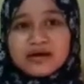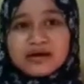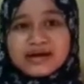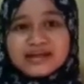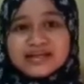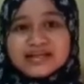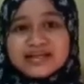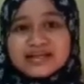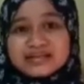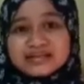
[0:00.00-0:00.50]

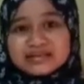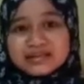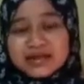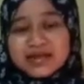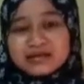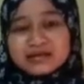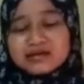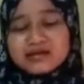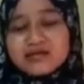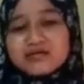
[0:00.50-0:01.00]
Other than
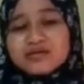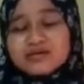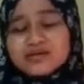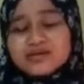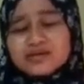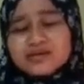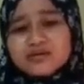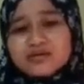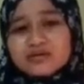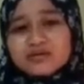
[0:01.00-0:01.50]
that, it
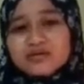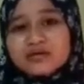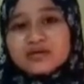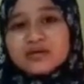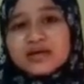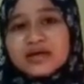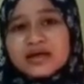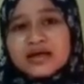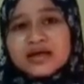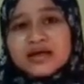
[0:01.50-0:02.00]
also
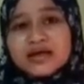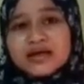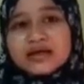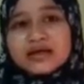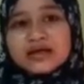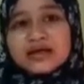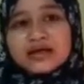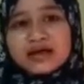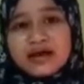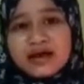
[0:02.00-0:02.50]

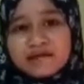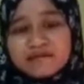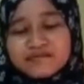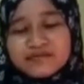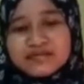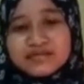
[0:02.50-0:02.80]
have